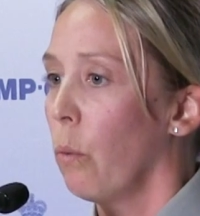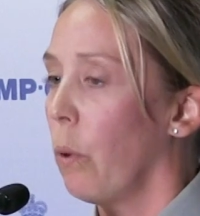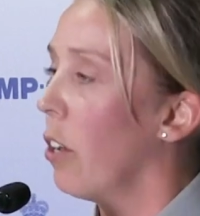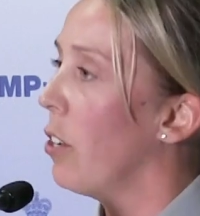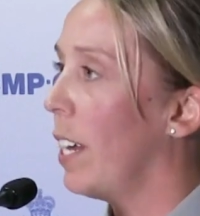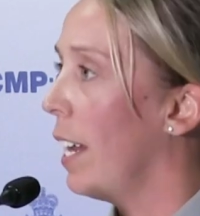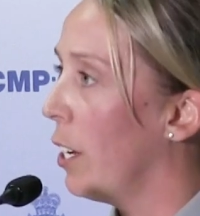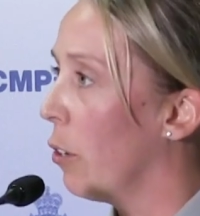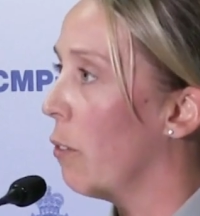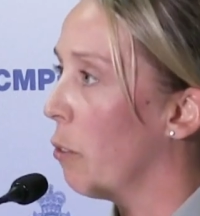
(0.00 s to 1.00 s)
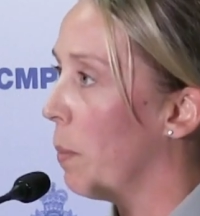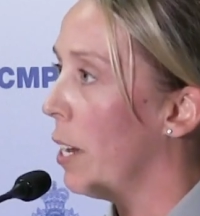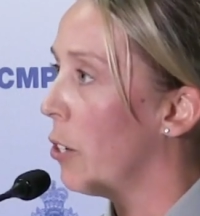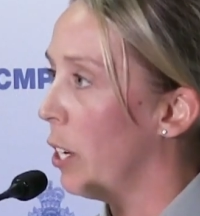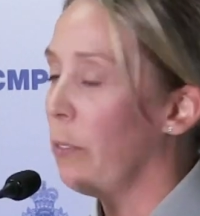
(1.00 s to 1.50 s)
where are you getting your
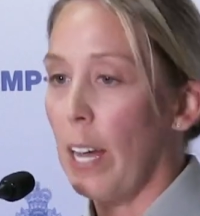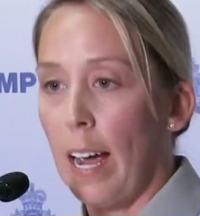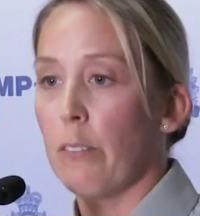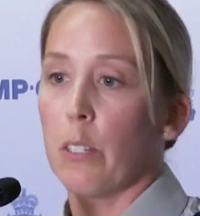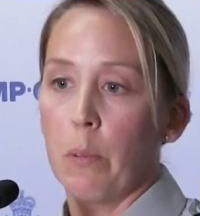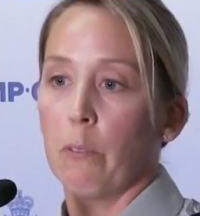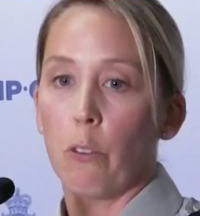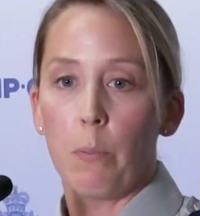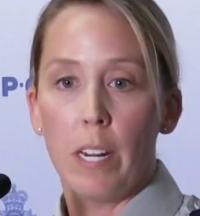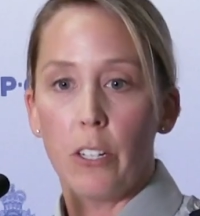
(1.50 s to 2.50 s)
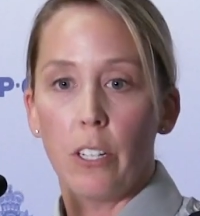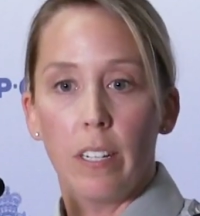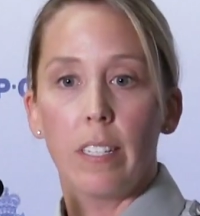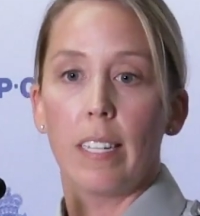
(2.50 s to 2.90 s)
information? If you have some information,